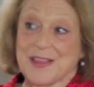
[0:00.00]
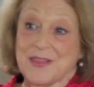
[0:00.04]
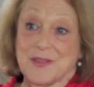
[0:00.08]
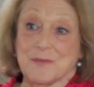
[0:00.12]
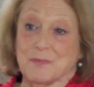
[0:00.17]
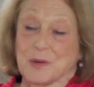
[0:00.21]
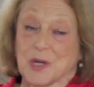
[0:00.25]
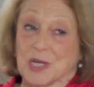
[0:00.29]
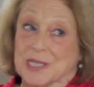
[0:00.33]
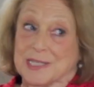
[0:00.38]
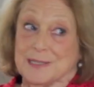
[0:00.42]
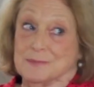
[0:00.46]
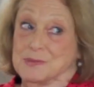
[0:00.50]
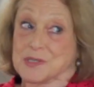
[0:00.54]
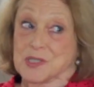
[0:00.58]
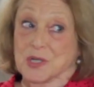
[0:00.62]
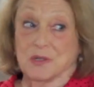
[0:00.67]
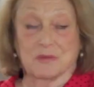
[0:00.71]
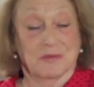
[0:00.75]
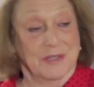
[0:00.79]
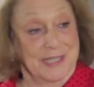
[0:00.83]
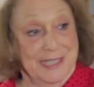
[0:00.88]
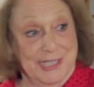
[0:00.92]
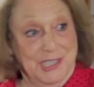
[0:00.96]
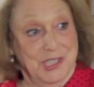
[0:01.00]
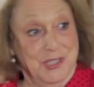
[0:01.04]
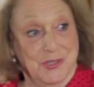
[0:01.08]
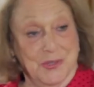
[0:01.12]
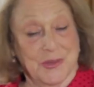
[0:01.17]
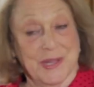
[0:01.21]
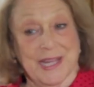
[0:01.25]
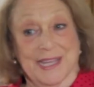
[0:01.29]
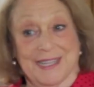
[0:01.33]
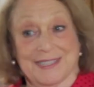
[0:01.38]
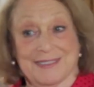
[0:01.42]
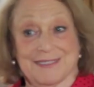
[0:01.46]
And the book clubs don't really
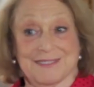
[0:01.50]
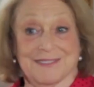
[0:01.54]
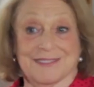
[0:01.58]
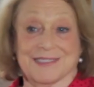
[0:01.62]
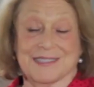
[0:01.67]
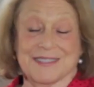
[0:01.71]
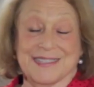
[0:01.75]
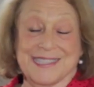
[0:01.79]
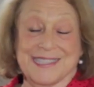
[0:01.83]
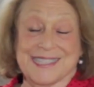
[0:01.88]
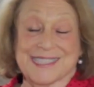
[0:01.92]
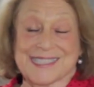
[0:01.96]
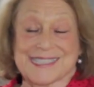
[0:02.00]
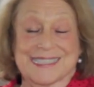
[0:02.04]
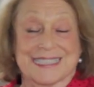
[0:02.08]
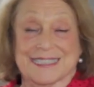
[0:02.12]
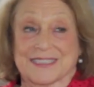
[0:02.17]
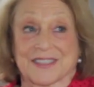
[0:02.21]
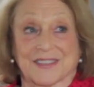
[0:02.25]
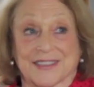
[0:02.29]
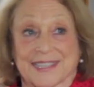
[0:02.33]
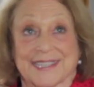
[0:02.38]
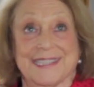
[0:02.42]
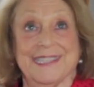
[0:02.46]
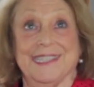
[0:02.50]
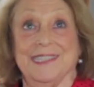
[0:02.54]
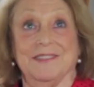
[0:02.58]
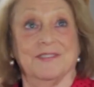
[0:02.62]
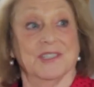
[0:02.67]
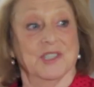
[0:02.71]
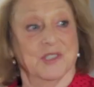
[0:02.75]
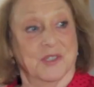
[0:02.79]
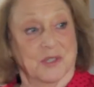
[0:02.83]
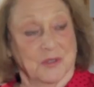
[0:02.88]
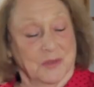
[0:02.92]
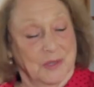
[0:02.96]
do that to the extent that they
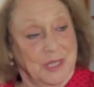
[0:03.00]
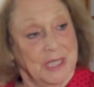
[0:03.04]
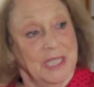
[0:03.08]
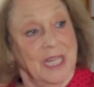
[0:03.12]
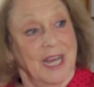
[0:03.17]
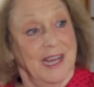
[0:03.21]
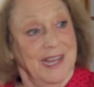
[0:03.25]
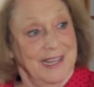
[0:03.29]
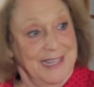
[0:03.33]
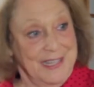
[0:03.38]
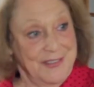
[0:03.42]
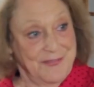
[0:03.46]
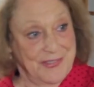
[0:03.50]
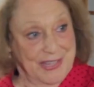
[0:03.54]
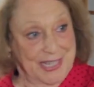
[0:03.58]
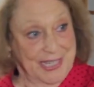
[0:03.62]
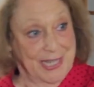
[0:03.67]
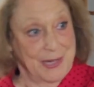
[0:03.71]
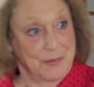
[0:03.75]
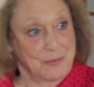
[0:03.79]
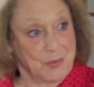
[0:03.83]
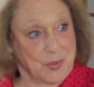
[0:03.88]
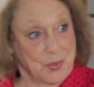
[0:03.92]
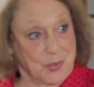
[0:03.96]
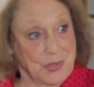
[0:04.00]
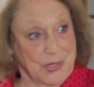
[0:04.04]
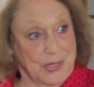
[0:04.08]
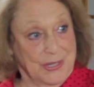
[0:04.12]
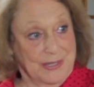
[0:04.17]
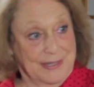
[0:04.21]
even are alive anymore.